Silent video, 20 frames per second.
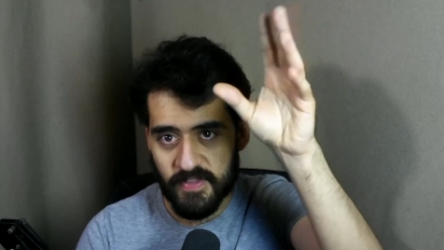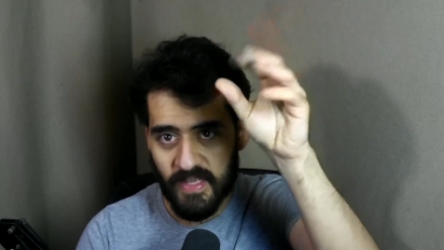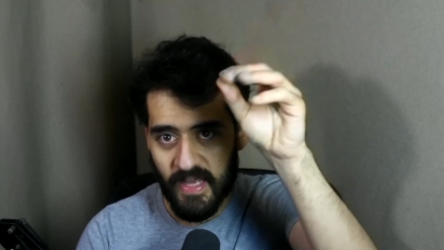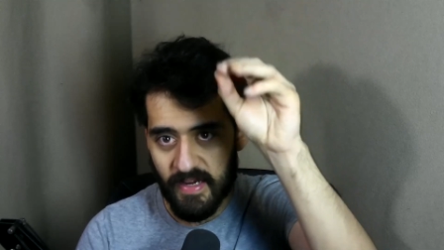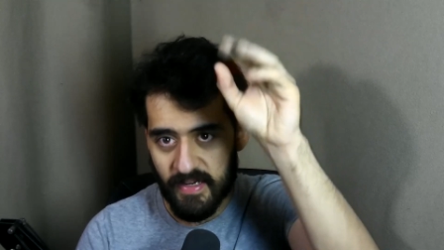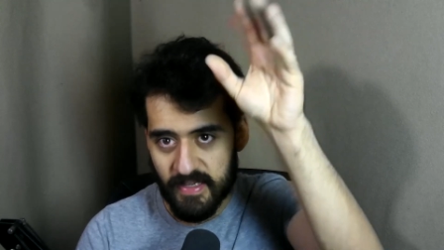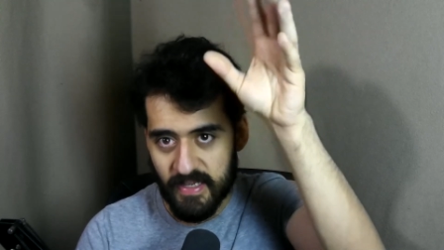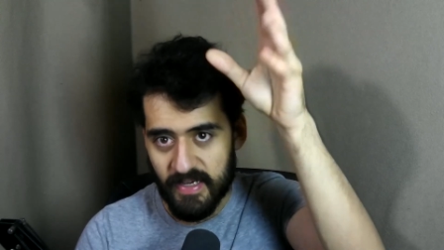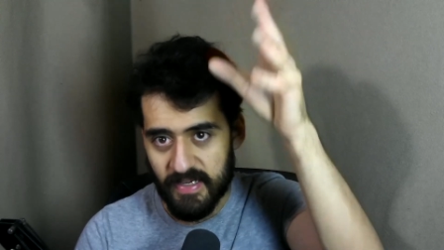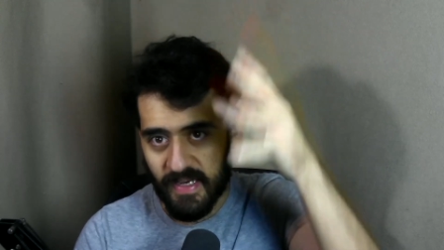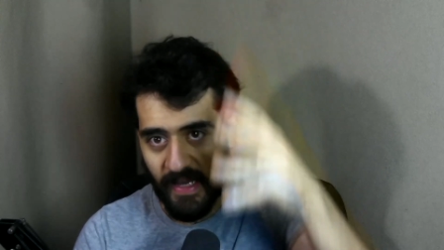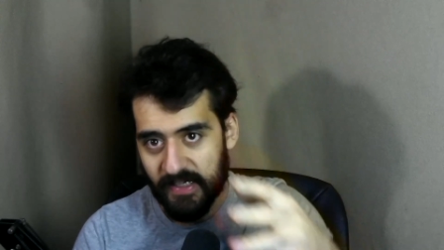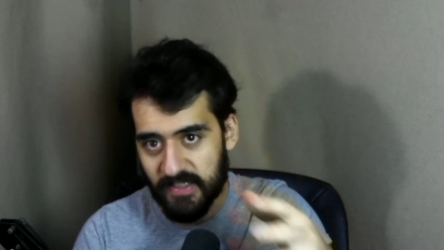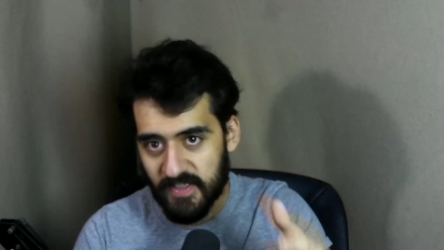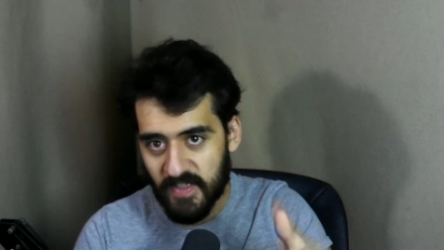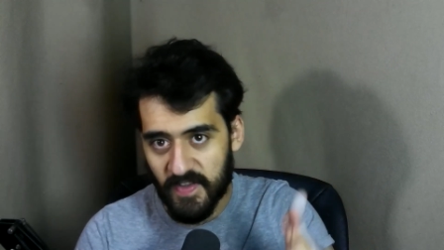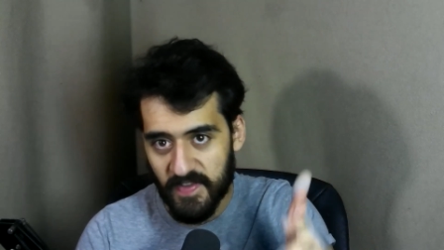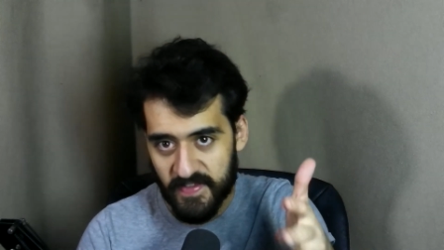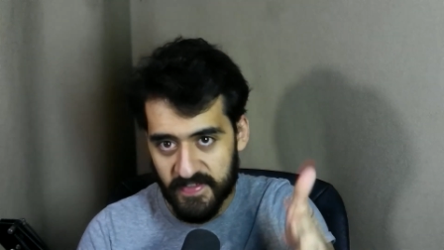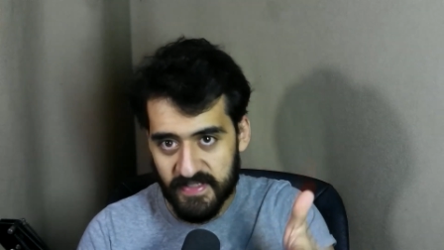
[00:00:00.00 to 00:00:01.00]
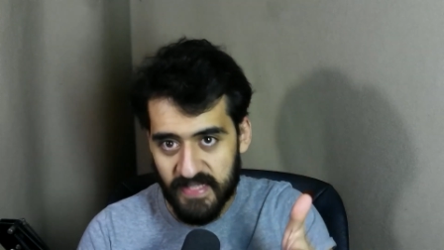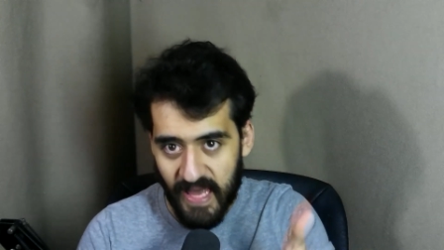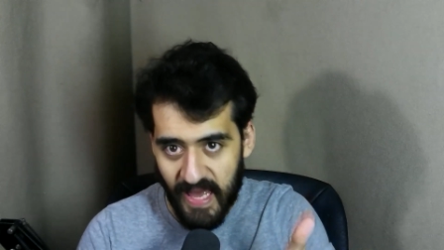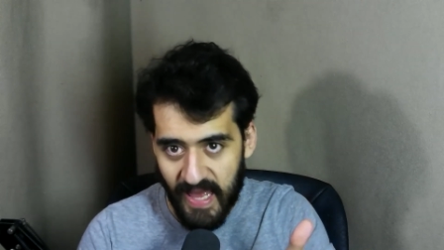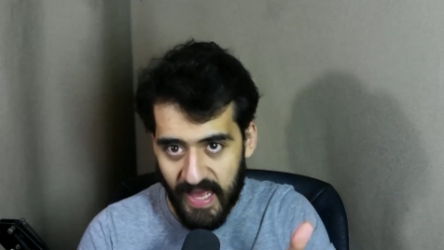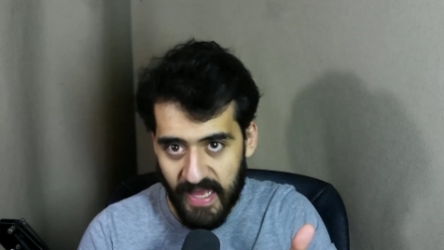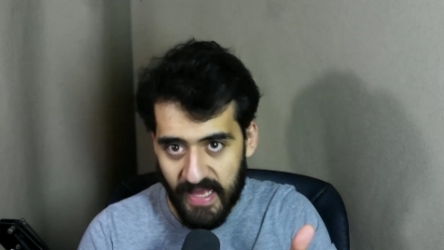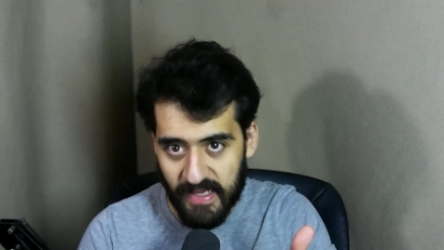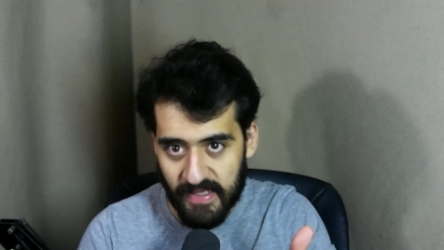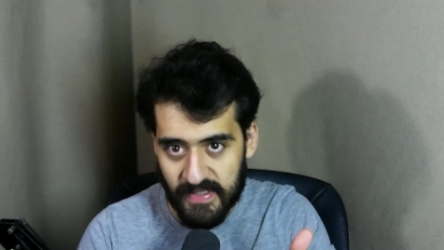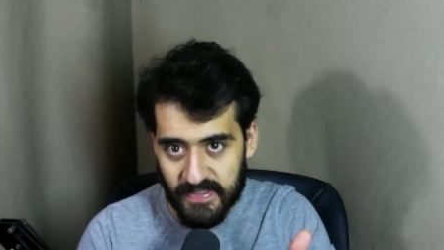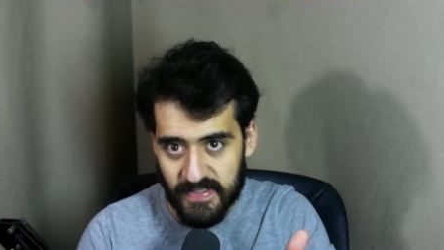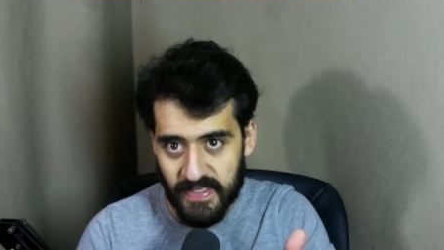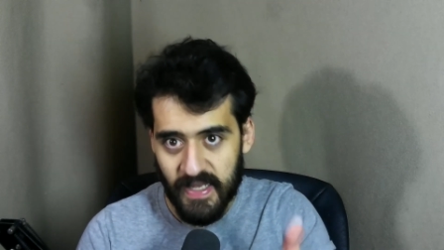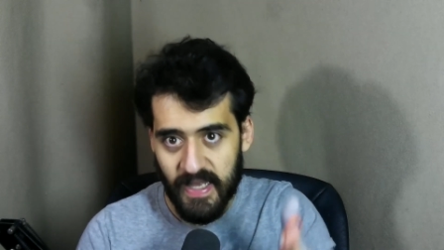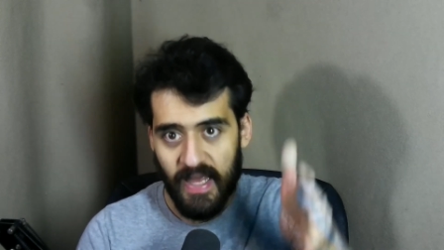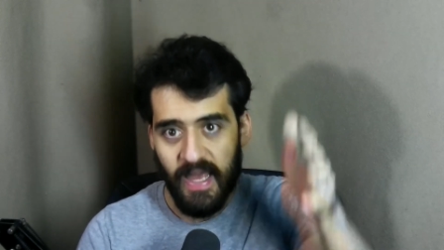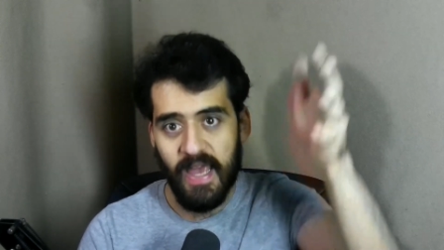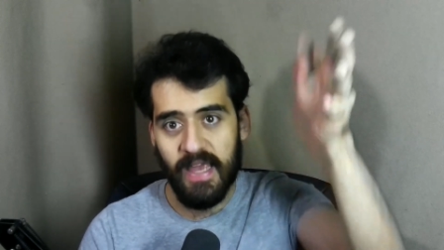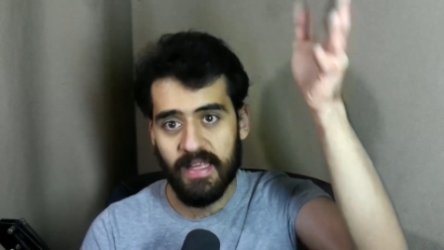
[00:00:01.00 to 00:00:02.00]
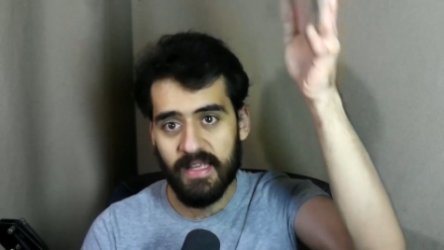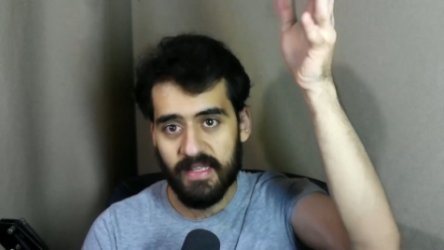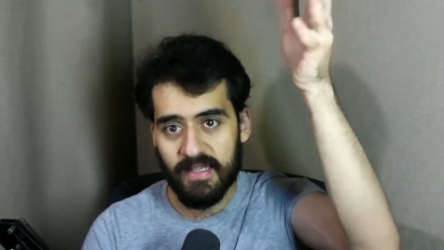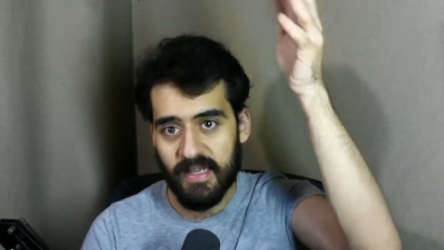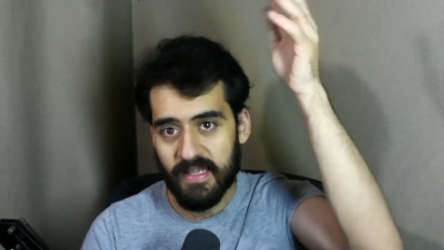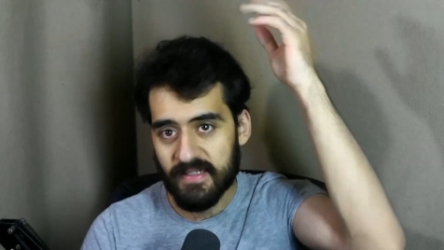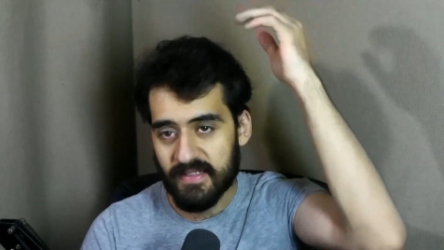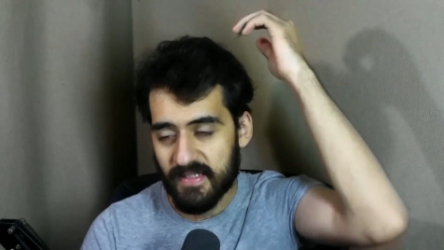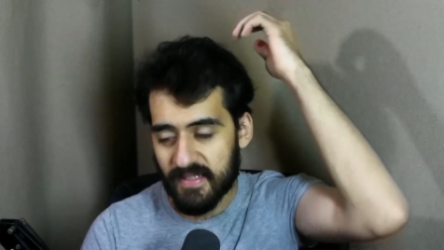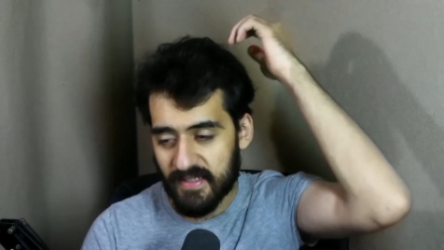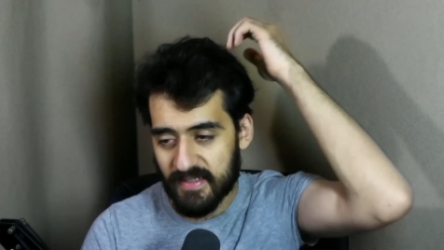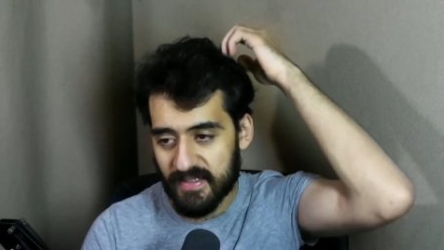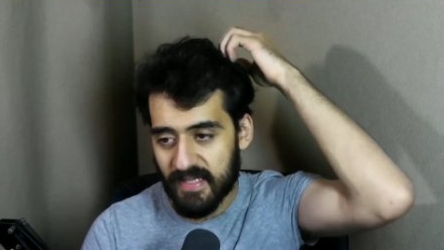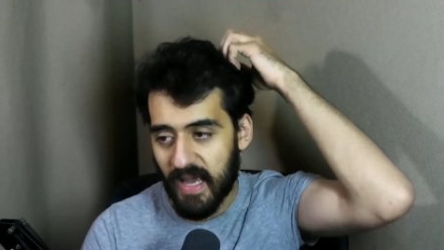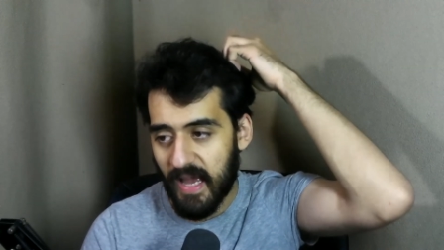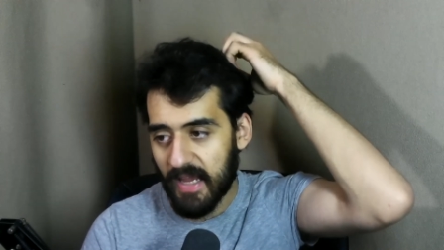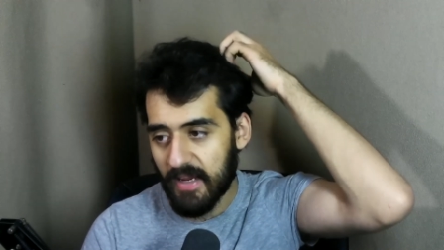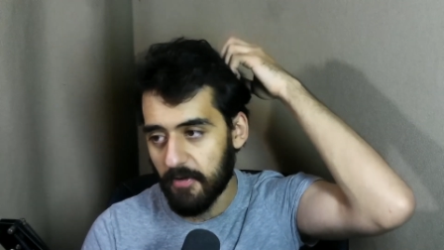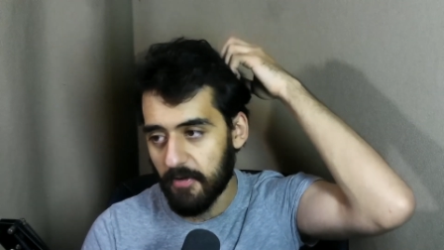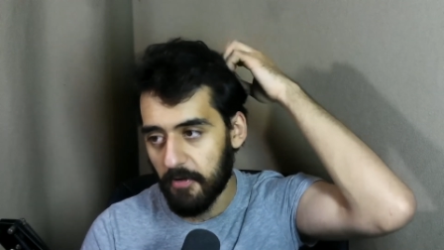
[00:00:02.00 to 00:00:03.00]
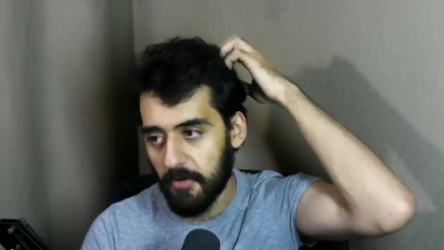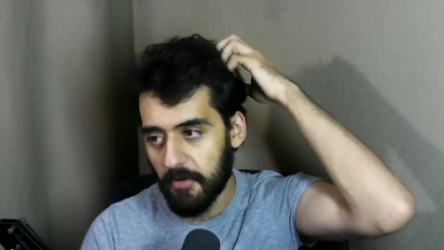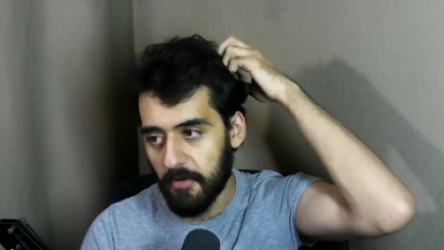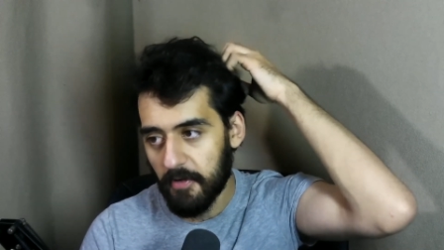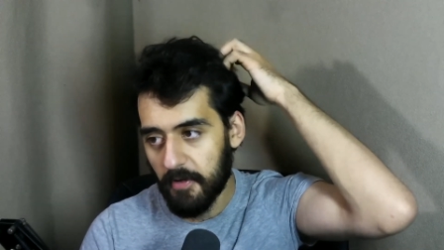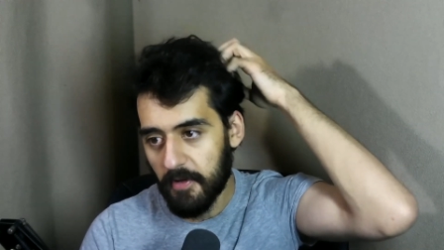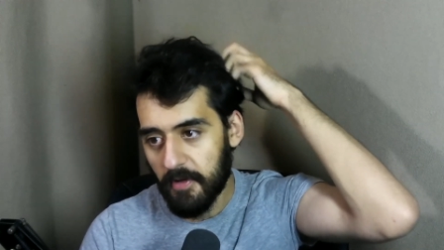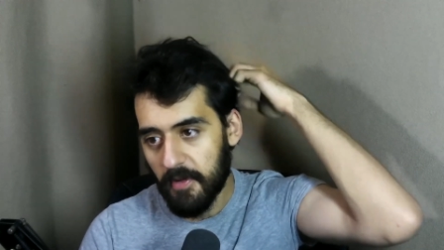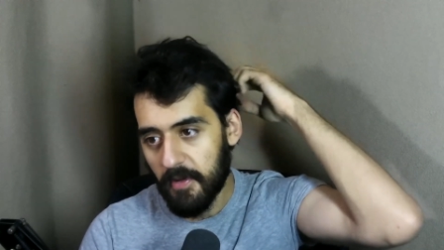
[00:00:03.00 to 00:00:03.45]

that connect to the tags and connect to the title.